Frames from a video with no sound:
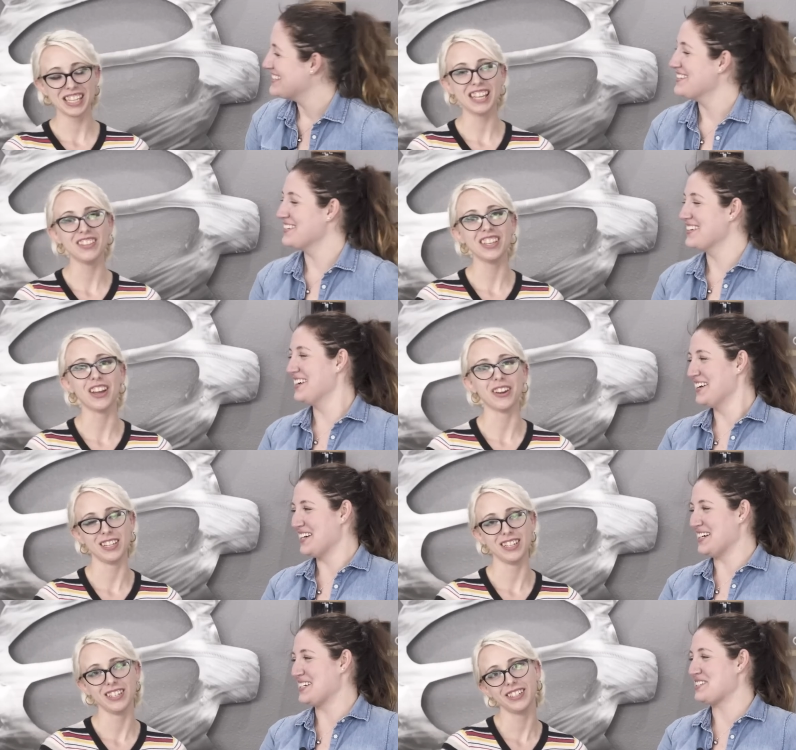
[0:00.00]
Speaker 1: Eating the
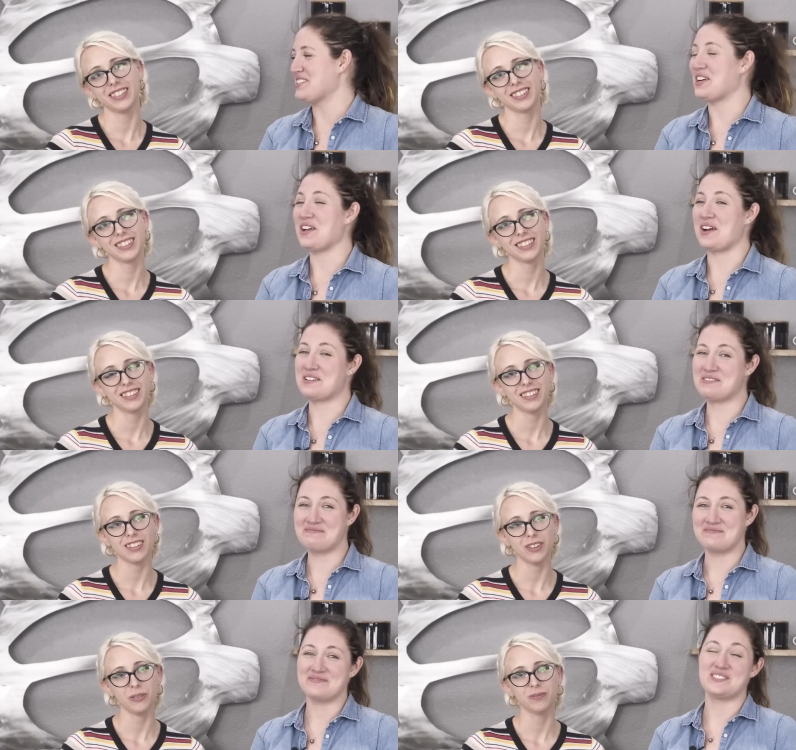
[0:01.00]
garnish. There you go.
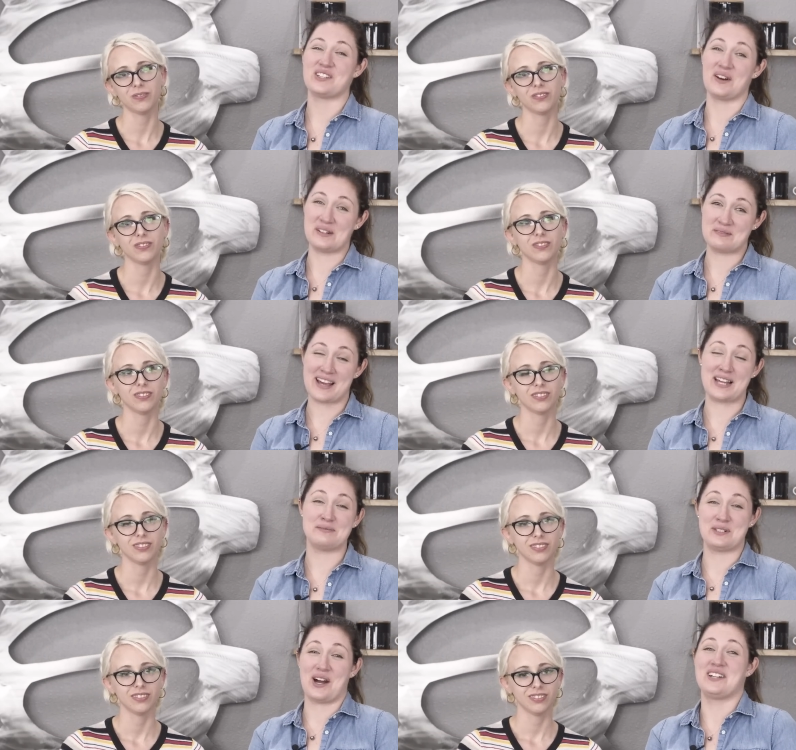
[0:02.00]
So, so
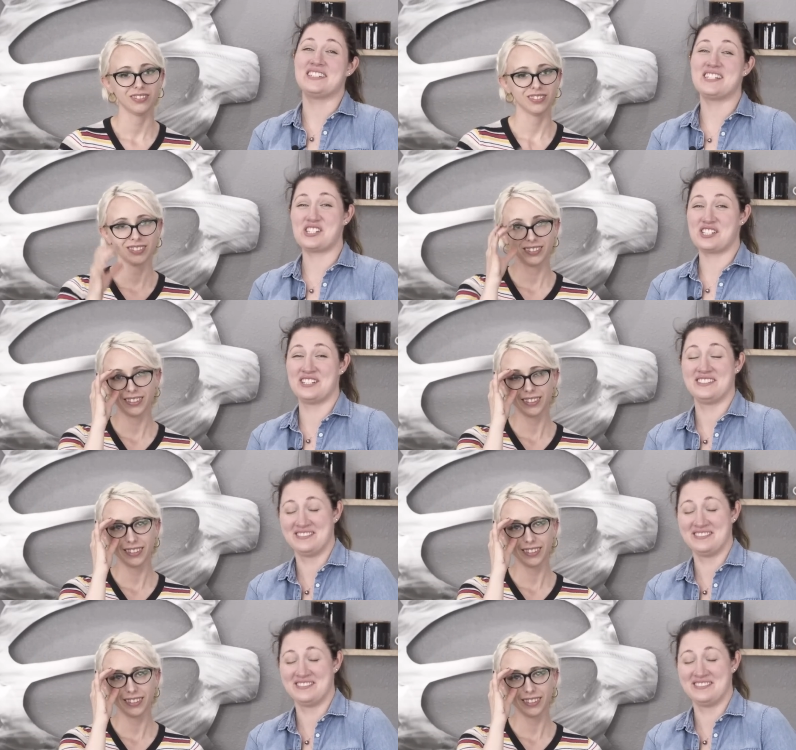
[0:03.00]
edible garnish.